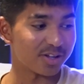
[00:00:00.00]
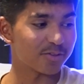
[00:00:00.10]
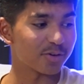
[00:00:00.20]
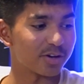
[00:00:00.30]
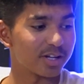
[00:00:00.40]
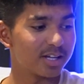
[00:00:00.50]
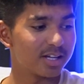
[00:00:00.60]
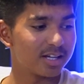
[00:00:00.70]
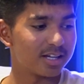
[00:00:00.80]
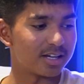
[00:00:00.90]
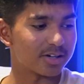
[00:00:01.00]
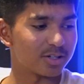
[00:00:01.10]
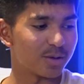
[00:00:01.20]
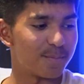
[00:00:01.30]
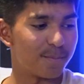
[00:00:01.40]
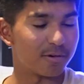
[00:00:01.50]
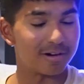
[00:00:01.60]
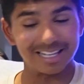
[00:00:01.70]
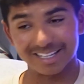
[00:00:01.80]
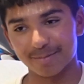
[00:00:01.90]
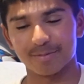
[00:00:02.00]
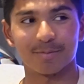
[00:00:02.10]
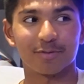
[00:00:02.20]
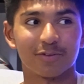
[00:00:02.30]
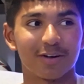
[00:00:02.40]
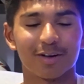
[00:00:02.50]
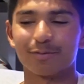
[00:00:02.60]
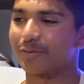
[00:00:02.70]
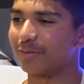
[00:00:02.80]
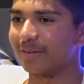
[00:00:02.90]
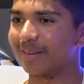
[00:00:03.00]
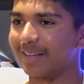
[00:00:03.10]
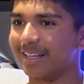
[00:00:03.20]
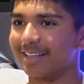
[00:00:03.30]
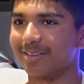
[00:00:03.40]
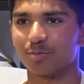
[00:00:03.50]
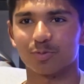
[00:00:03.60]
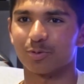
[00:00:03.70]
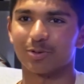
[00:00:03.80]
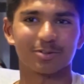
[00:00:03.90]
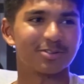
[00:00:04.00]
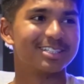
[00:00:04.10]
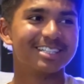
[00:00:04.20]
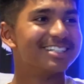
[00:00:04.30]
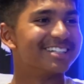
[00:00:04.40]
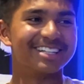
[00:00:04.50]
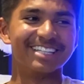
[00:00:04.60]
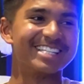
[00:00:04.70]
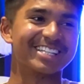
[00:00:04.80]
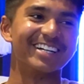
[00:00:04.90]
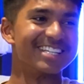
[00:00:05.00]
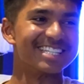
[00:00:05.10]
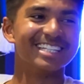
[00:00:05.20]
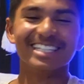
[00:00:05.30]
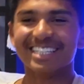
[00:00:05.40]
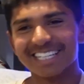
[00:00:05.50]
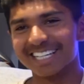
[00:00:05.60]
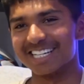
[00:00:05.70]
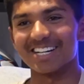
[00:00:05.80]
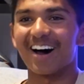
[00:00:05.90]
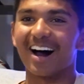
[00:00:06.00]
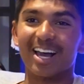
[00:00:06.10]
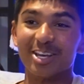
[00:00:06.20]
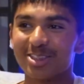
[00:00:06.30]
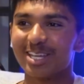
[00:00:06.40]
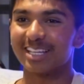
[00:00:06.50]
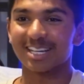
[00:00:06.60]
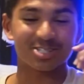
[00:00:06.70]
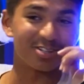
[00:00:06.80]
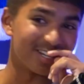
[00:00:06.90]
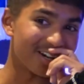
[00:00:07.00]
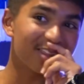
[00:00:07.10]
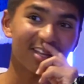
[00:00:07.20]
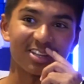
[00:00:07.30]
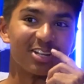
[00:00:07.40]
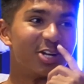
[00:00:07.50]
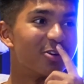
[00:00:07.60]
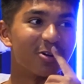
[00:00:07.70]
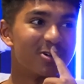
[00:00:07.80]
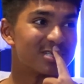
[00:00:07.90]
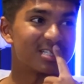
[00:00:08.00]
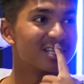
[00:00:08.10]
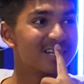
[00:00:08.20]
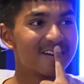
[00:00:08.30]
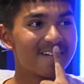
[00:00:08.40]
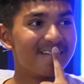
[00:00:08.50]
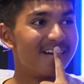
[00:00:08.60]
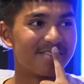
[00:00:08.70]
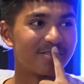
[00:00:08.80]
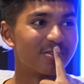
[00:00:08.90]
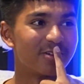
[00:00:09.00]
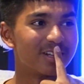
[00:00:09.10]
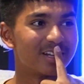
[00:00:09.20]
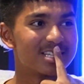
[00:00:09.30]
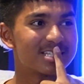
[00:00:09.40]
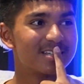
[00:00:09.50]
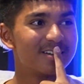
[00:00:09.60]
I've gone Nicola Barella, number 5. Oh, this guy's because you think next 2 years, I think the Euros, everyone will realise.